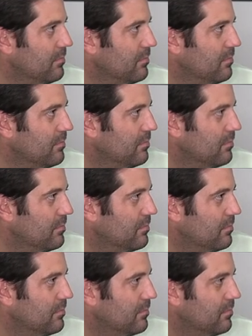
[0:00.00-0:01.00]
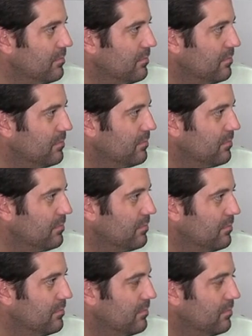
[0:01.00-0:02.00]

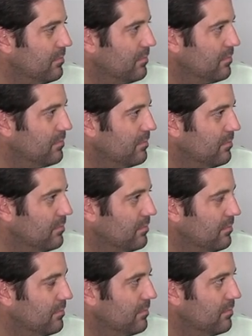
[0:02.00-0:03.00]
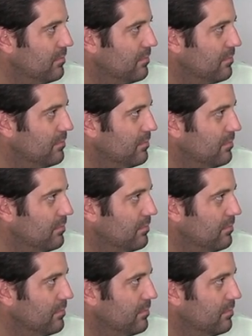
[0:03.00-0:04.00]

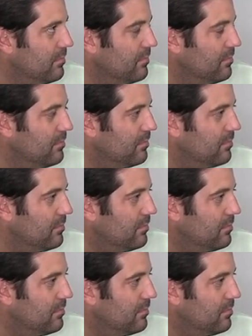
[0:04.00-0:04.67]
[no speech]